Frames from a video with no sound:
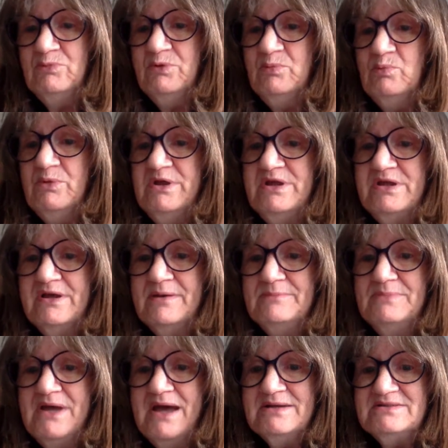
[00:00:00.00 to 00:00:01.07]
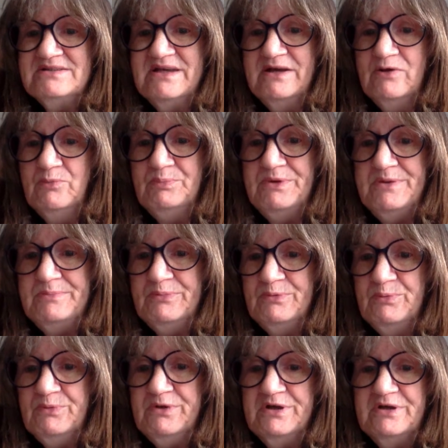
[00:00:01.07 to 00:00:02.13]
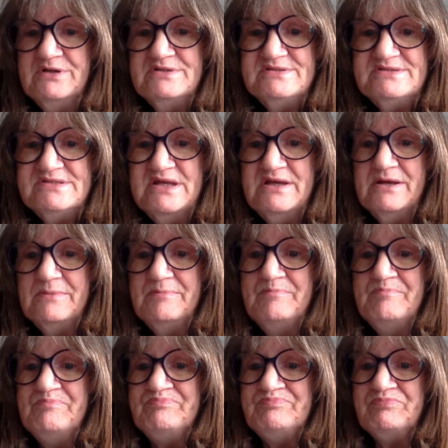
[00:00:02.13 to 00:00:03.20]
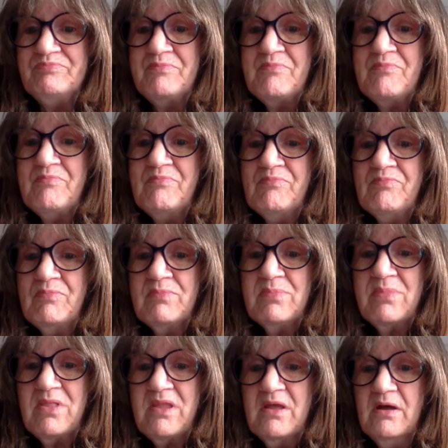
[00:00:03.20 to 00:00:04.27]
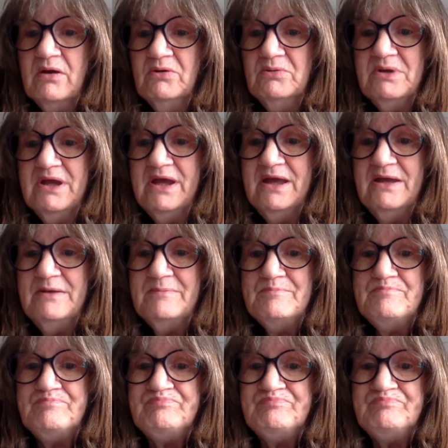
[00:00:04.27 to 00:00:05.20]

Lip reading: When we come back to help people, we're going to see them. Okay.